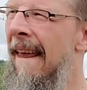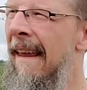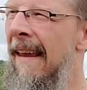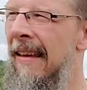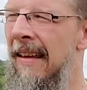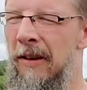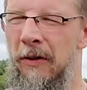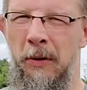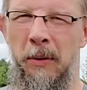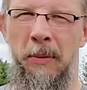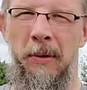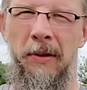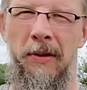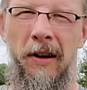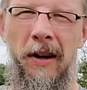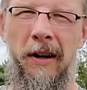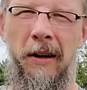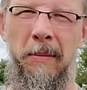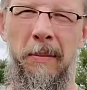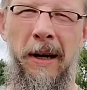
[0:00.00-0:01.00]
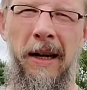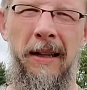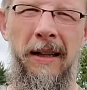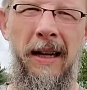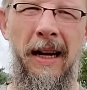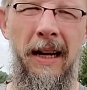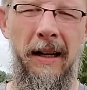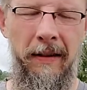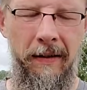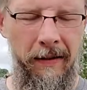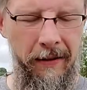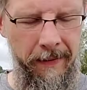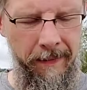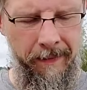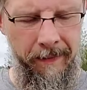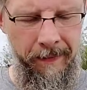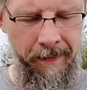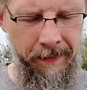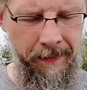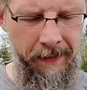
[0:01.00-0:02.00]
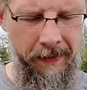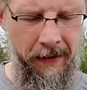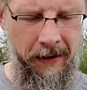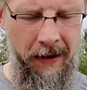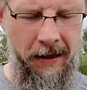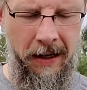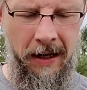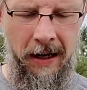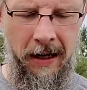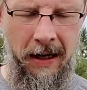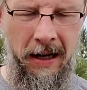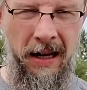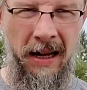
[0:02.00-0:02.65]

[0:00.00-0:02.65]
That's what I want to talk about next, okay?